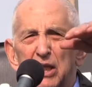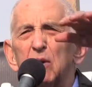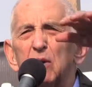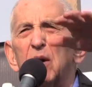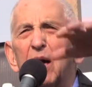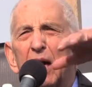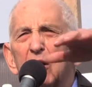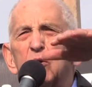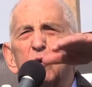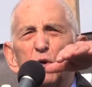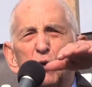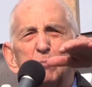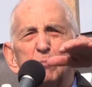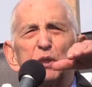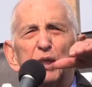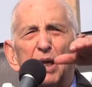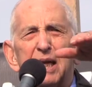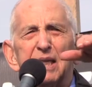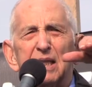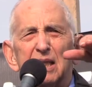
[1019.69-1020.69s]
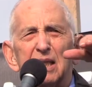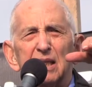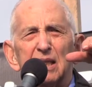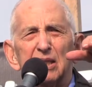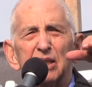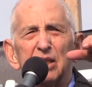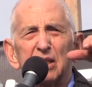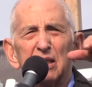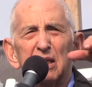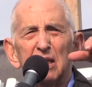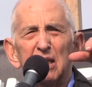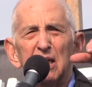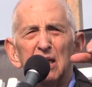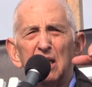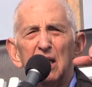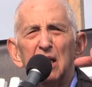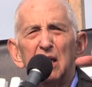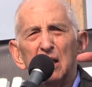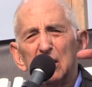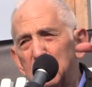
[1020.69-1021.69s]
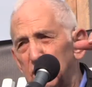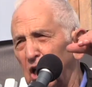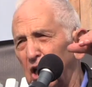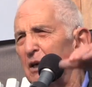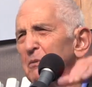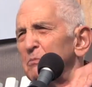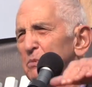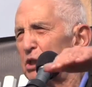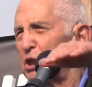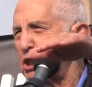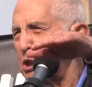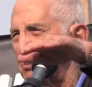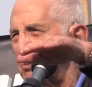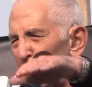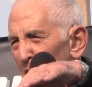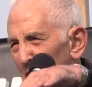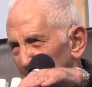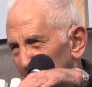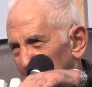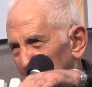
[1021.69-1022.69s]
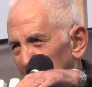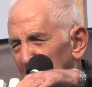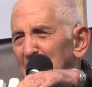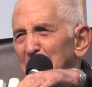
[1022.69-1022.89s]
there are groups like this. Some smaller,